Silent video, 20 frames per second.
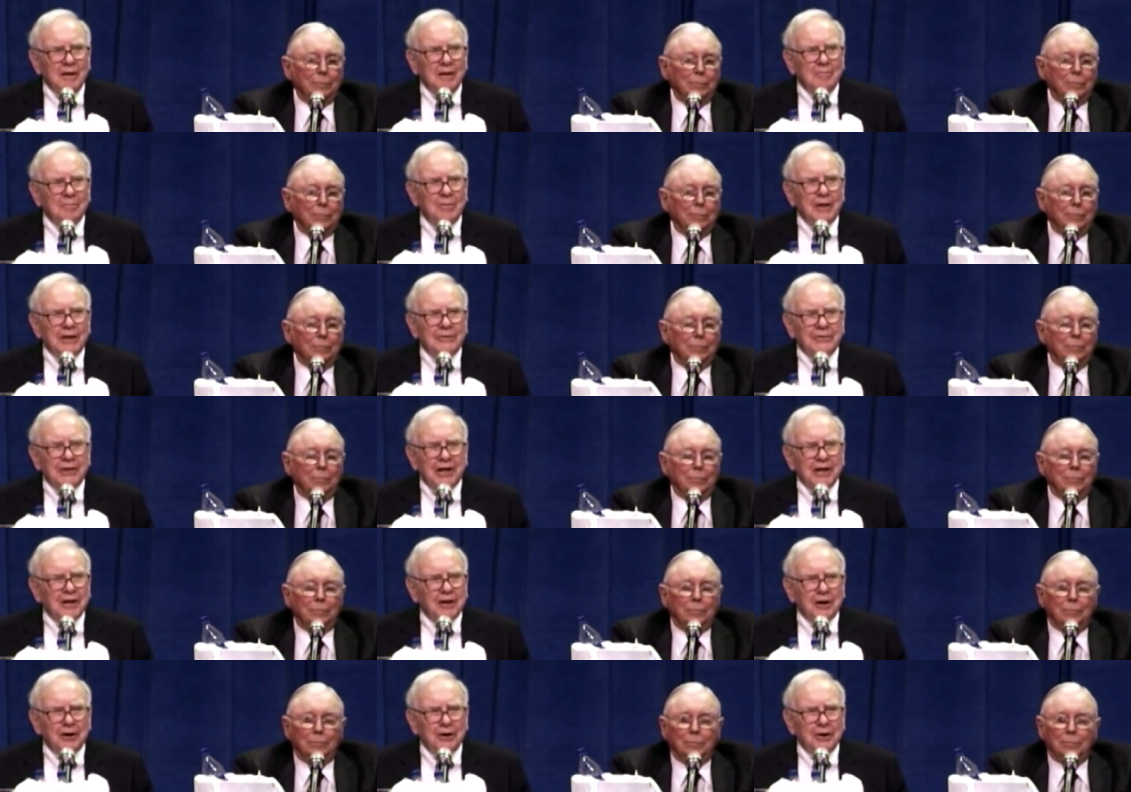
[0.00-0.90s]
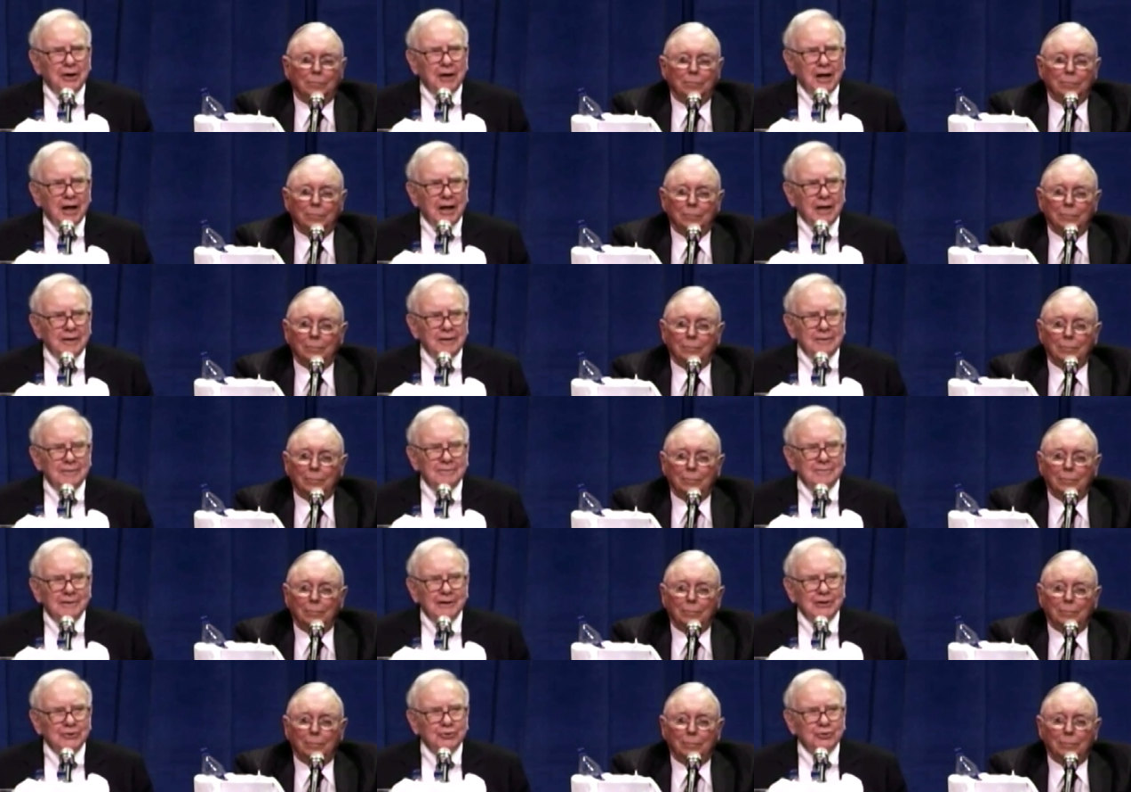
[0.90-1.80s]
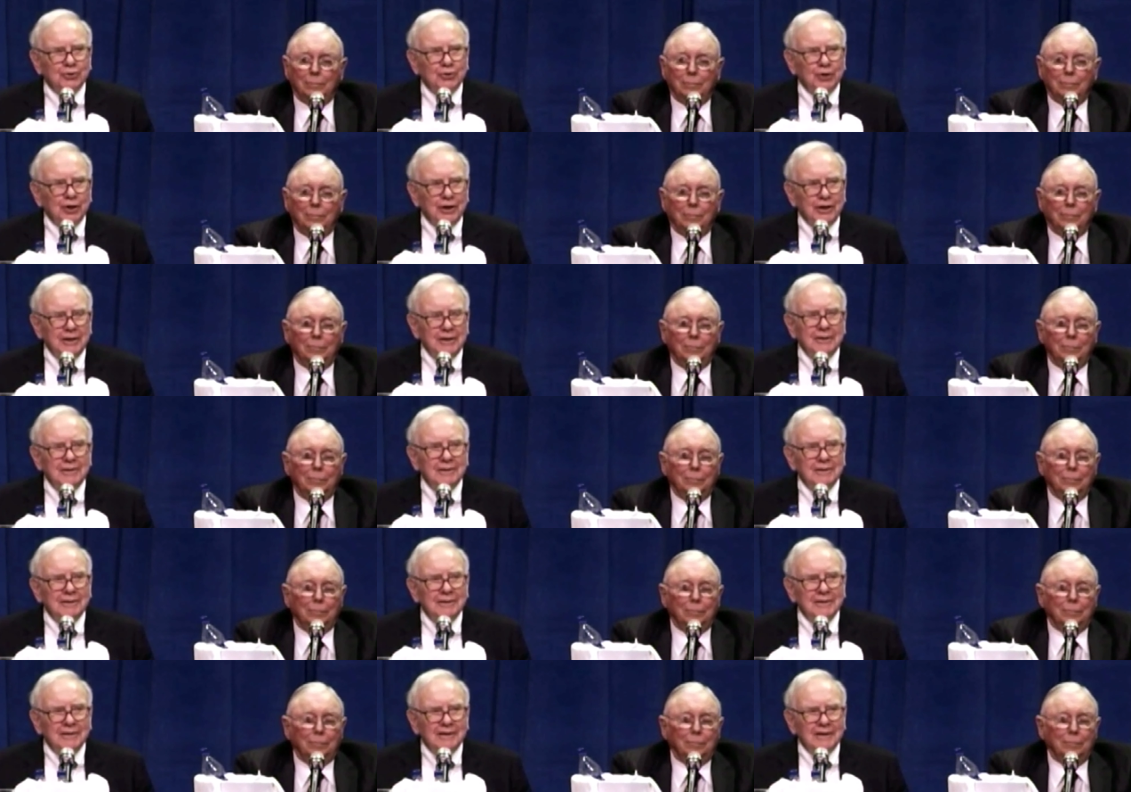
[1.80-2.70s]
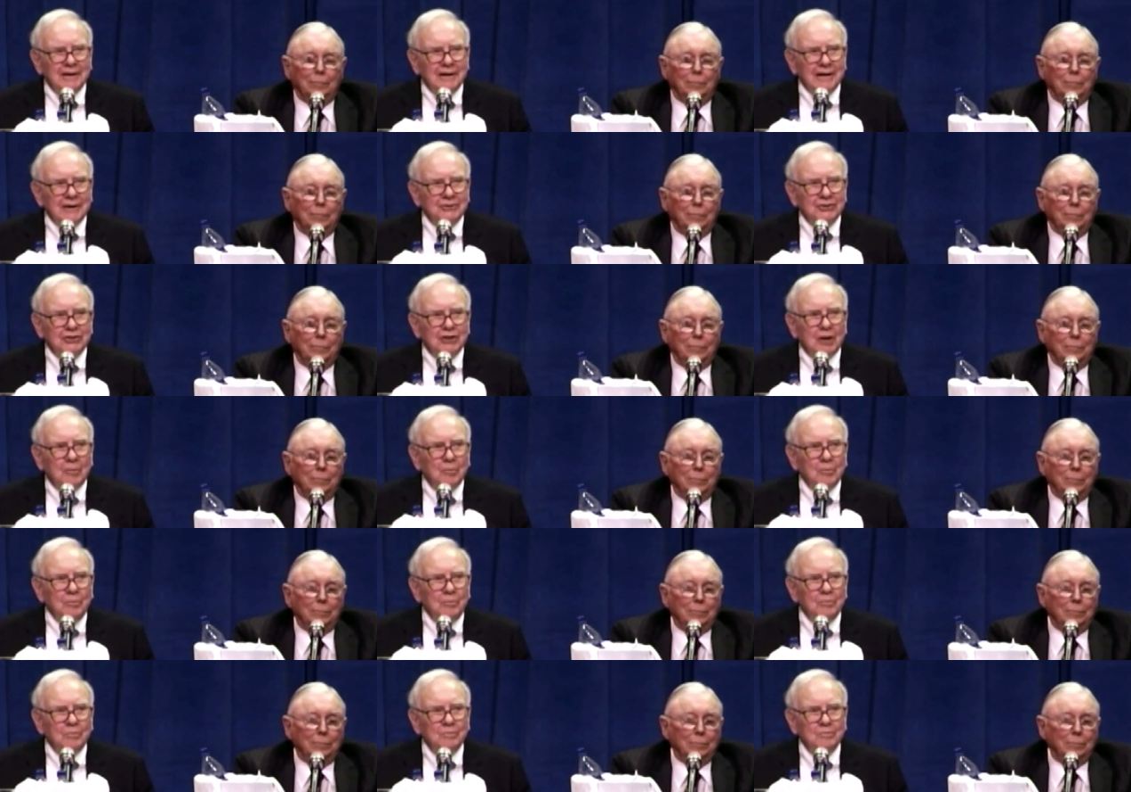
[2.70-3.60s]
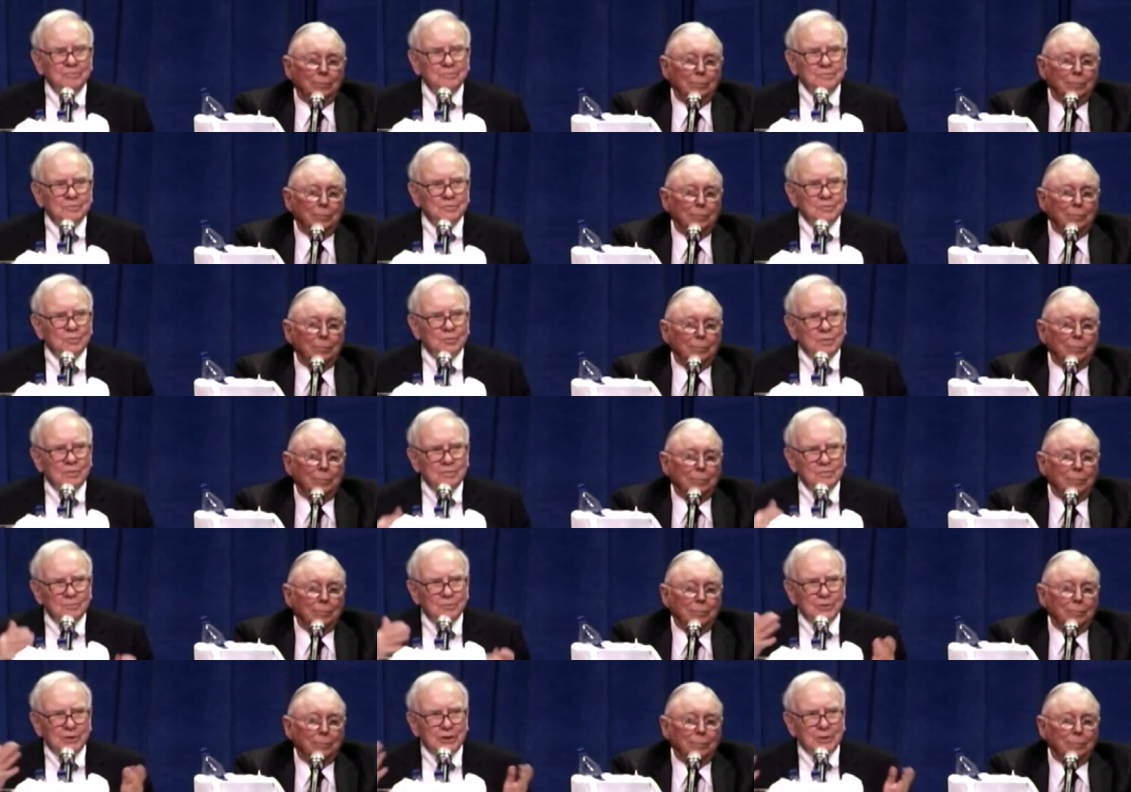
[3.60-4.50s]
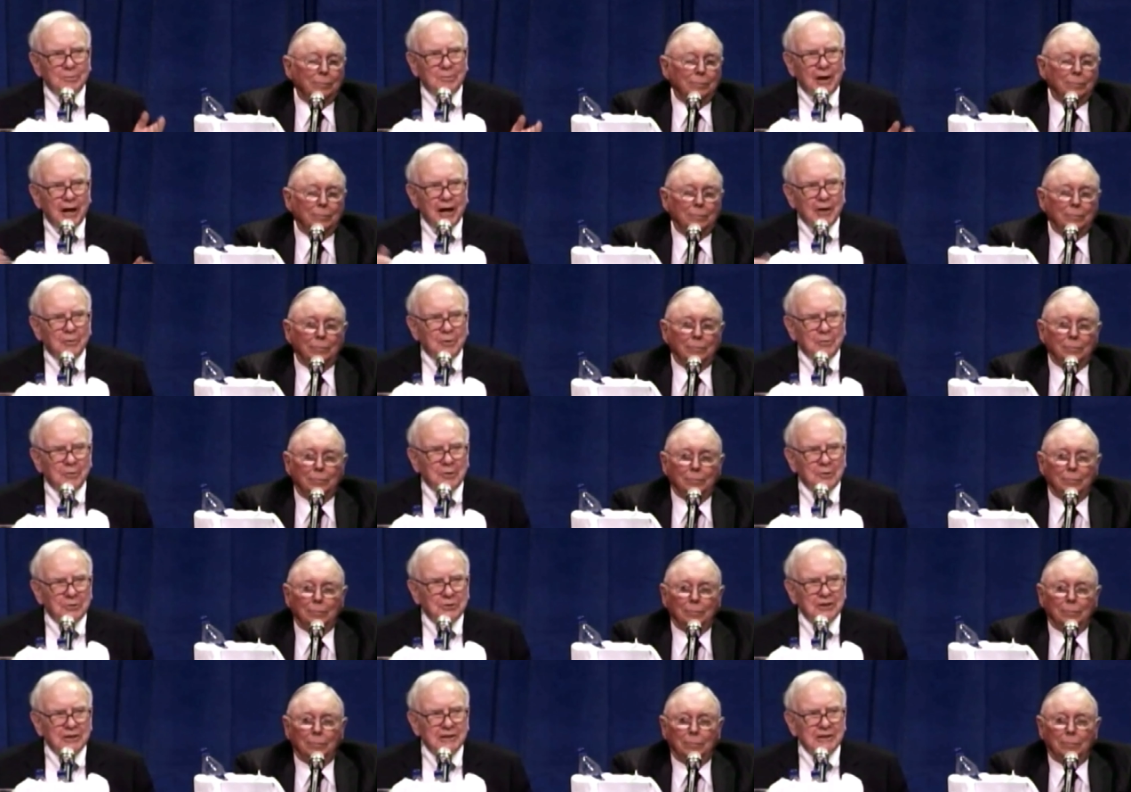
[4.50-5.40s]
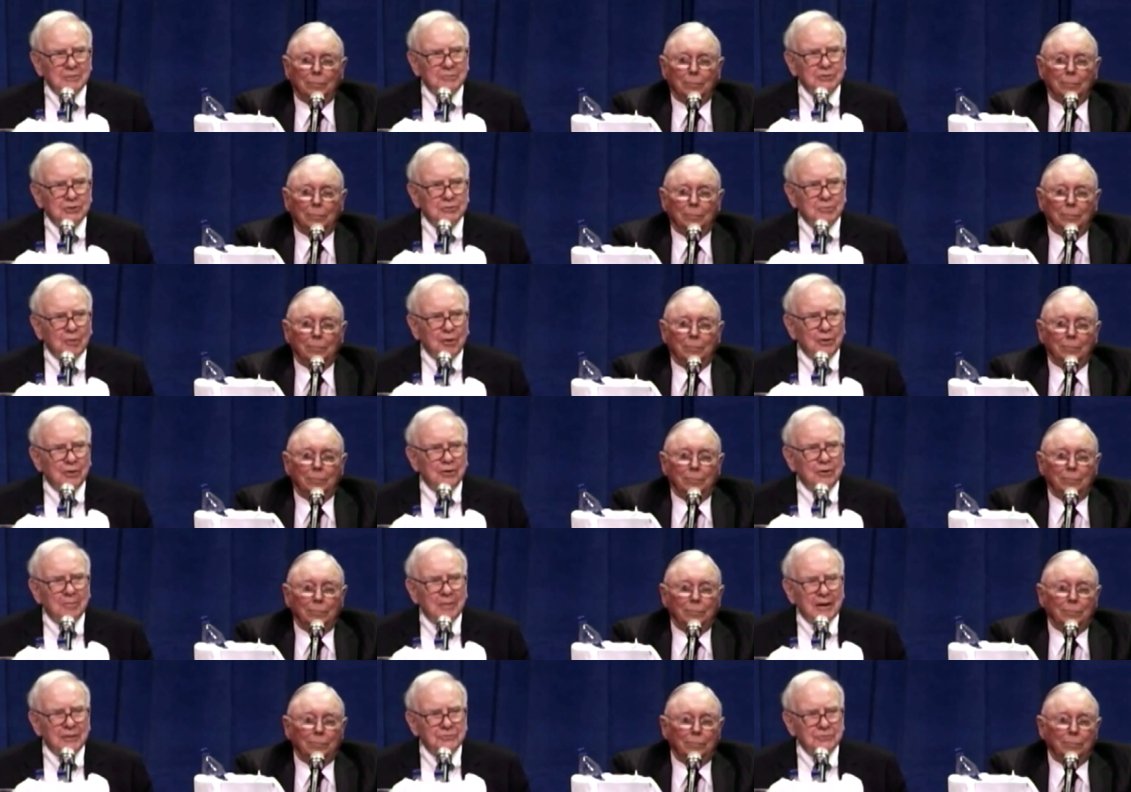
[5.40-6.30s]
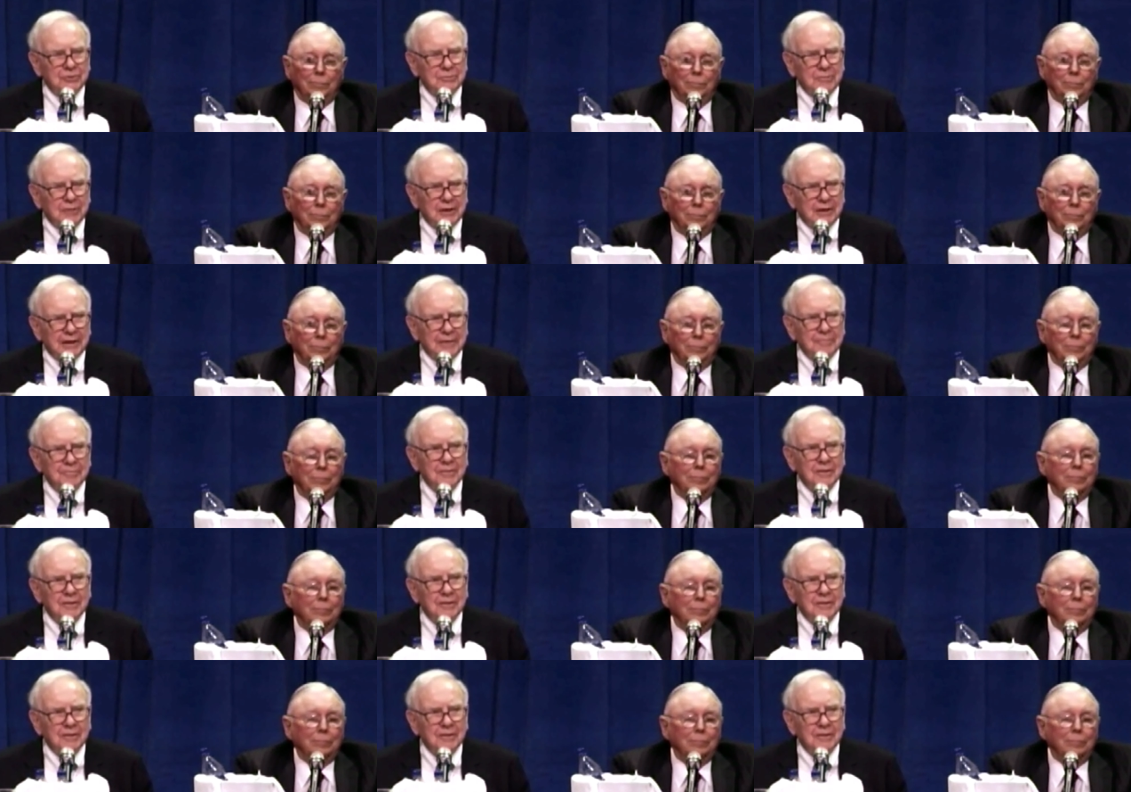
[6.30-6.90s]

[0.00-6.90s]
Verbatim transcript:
Speaker 1: but they are not as good as some we could buy when we were dealing with smaller amounts of money.